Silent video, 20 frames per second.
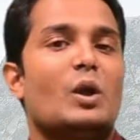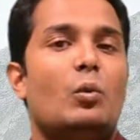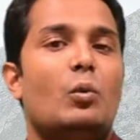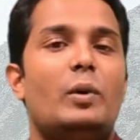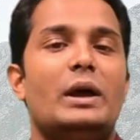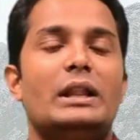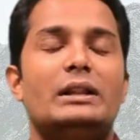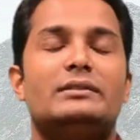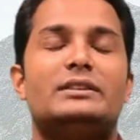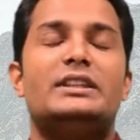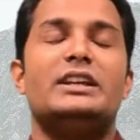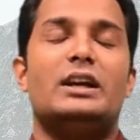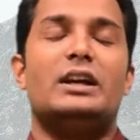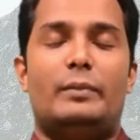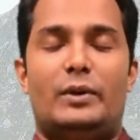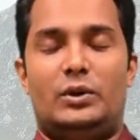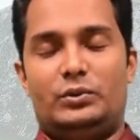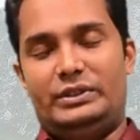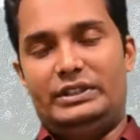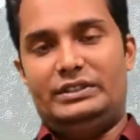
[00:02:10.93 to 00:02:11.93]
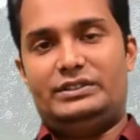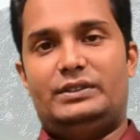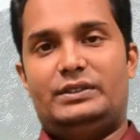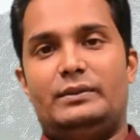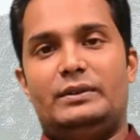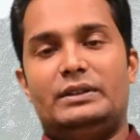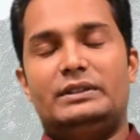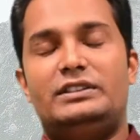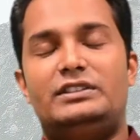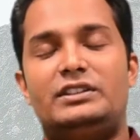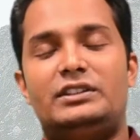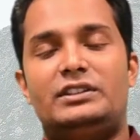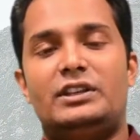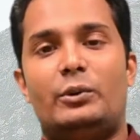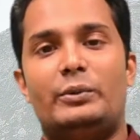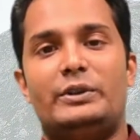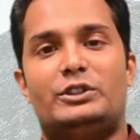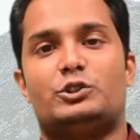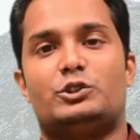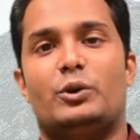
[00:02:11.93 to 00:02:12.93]
Well, think about this. This is
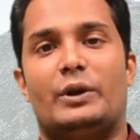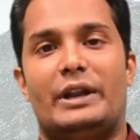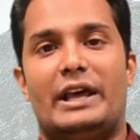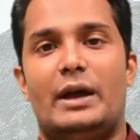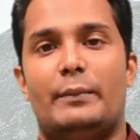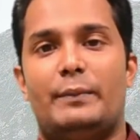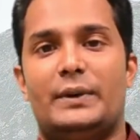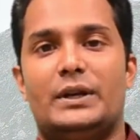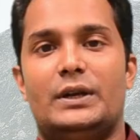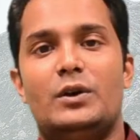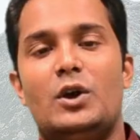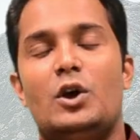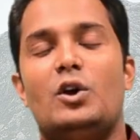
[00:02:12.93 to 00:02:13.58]
how it's going to happen.